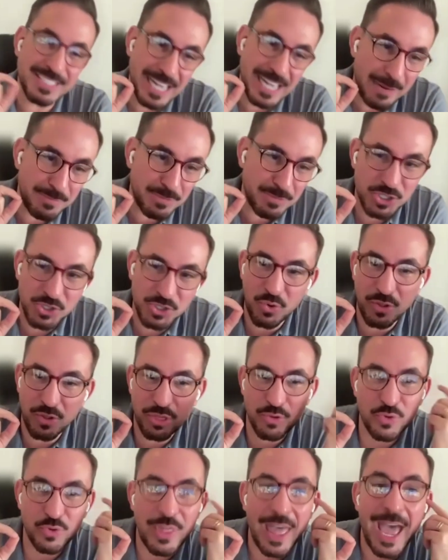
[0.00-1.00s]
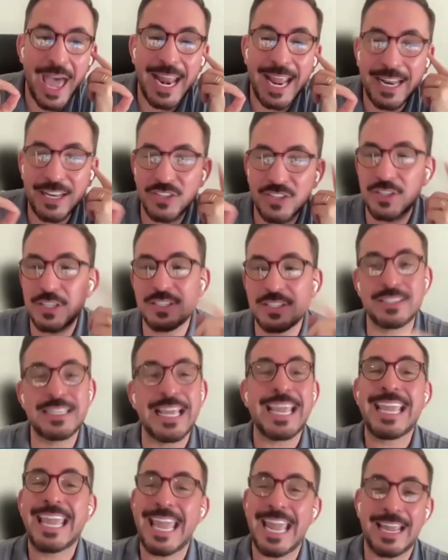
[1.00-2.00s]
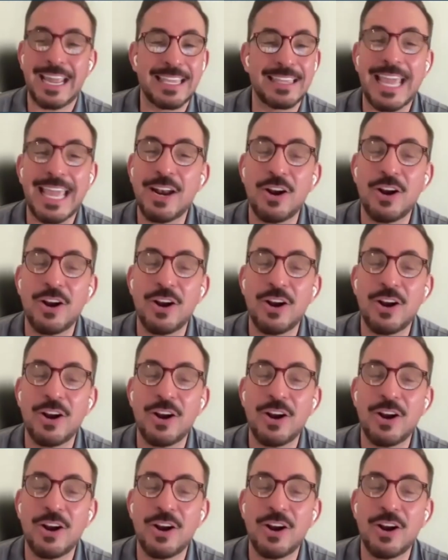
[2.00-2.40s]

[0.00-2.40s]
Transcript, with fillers: You don't have the time to sort through that, and they